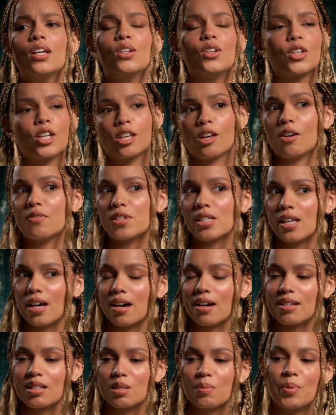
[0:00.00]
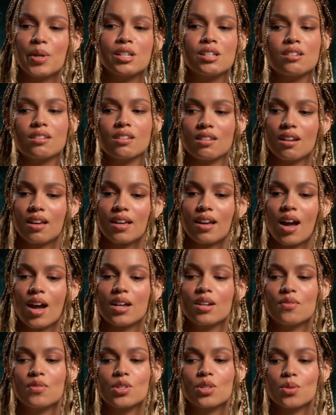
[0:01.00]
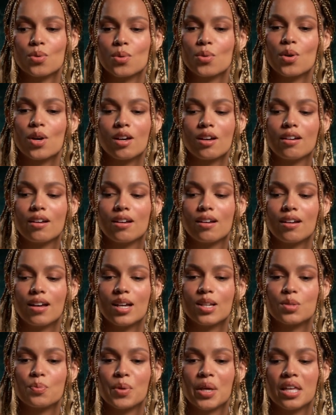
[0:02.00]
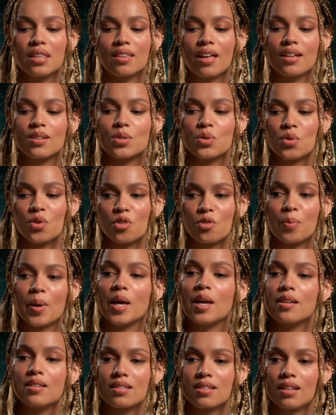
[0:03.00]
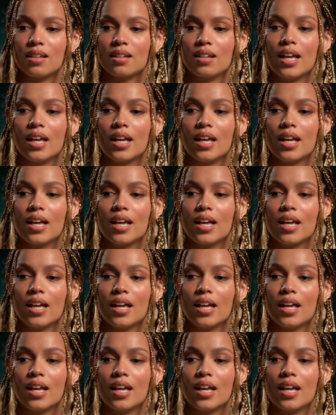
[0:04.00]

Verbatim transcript: looking after their husband. And I kind of saw her as being that sort of person.